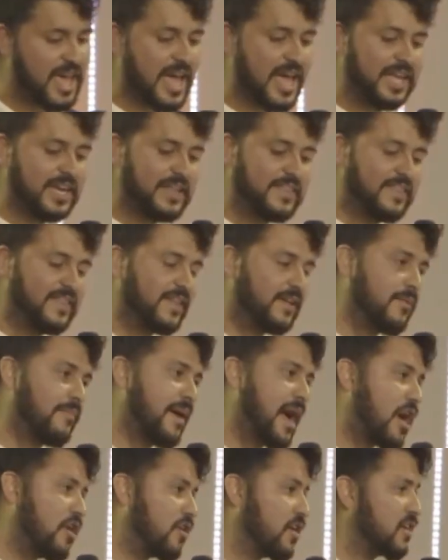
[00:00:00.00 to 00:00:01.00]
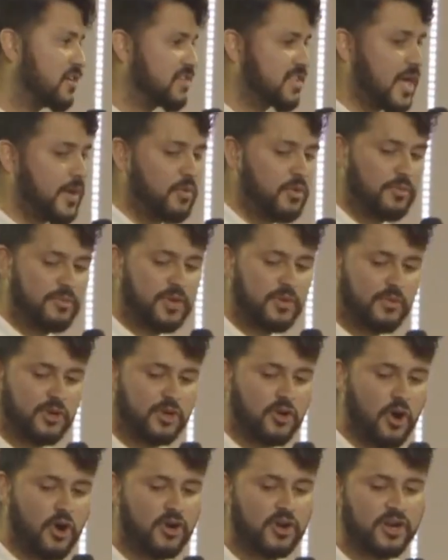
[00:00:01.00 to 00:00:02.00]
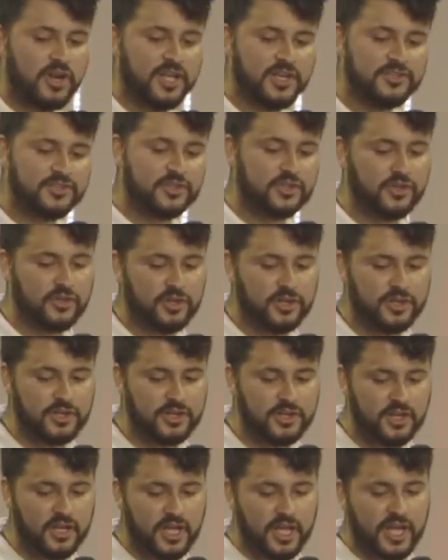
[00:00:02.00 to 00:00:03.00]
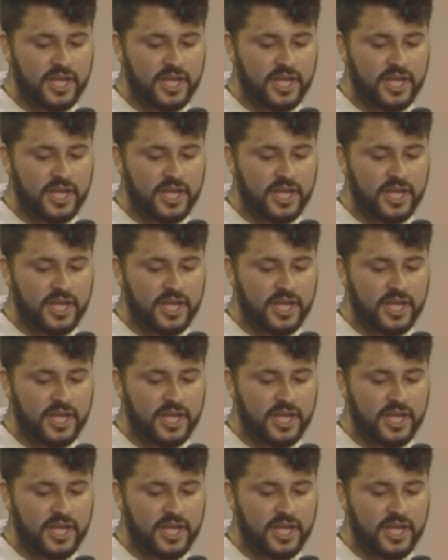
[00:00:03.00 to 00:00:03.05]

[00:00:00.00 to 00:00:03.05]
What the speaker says: anything about us that would be regarded as good,